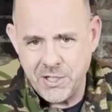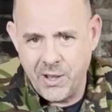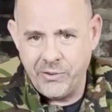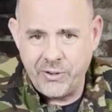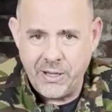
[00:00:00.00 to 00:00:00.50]
a
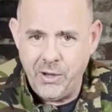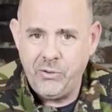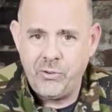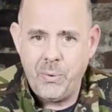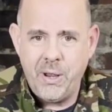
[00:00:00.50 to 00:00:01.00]
chance to get
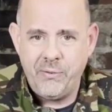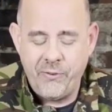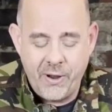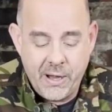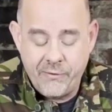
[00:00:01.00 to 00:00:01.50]
used to it,
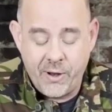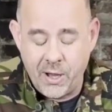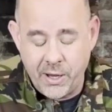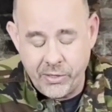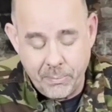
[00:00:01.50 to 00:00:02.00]
find out if I
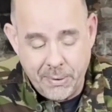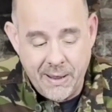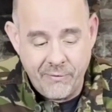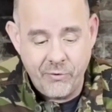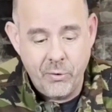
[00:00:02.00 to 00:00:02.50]
like the
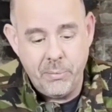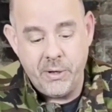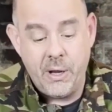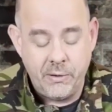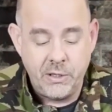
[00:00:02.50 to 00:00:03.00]
platform
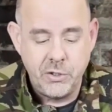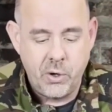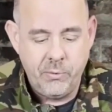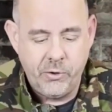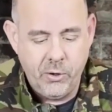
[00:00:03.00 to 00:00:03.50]
and
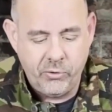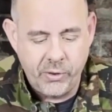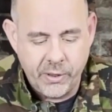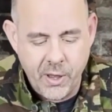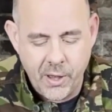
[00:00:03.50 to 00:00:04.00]
enjoy using
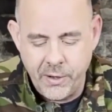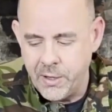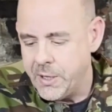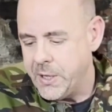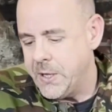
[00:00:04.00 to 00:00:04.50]
the gun,
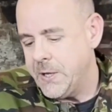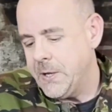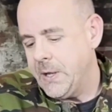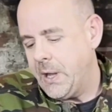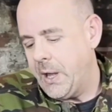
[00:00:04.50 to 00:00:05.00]

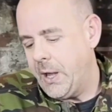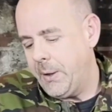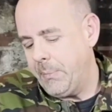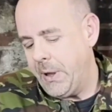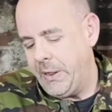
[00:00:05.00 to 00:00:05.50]

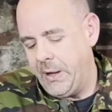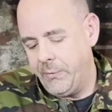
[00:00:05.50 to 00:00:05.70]
and then